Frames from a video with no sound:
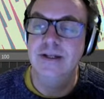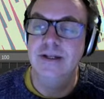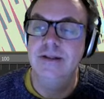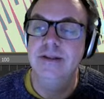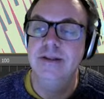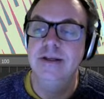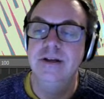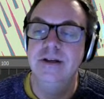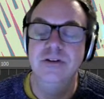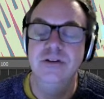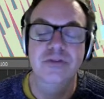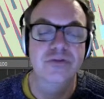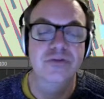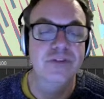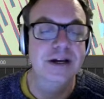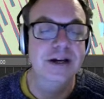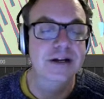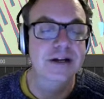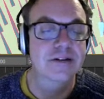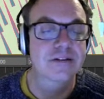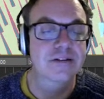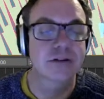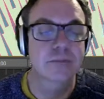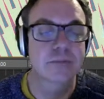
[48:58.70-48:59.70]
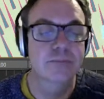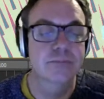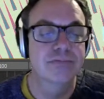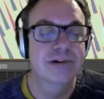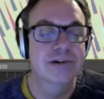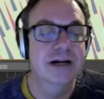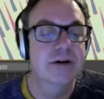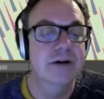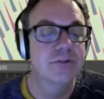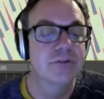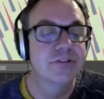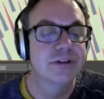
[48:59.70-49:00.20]
the effects
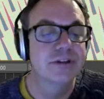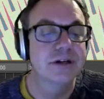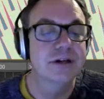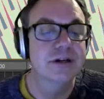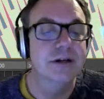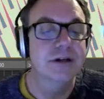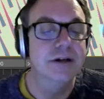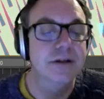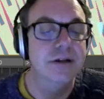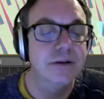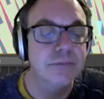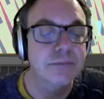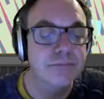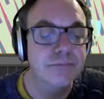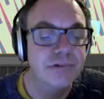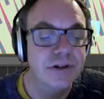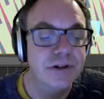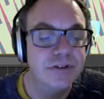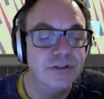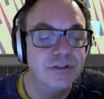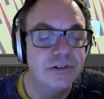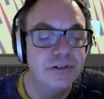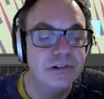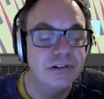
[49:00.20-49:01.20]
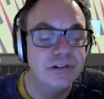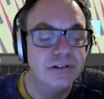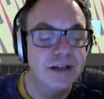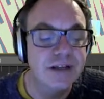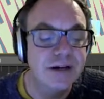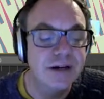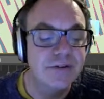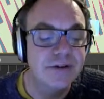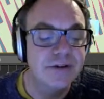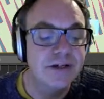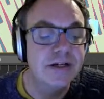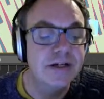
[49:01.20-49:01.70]
browser. I'm pretty sure it's
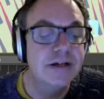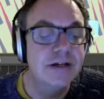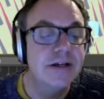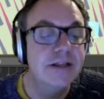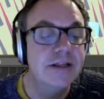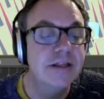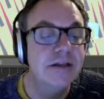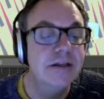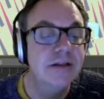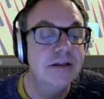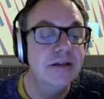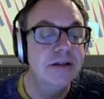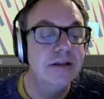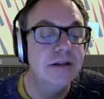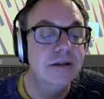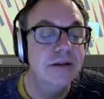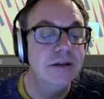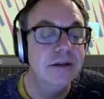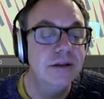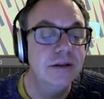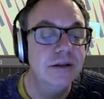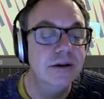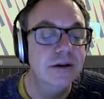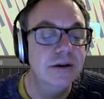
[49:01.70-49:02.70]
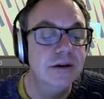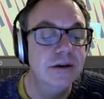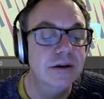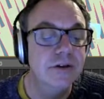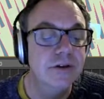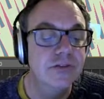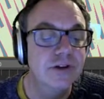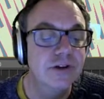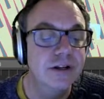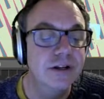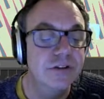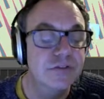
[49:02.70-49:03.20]
down here in
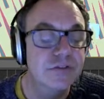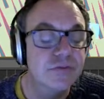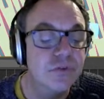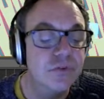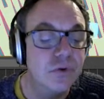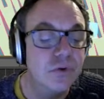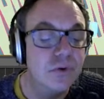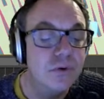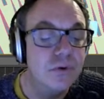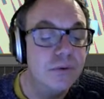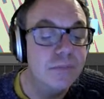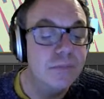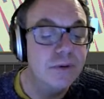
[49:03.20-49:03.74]
transform,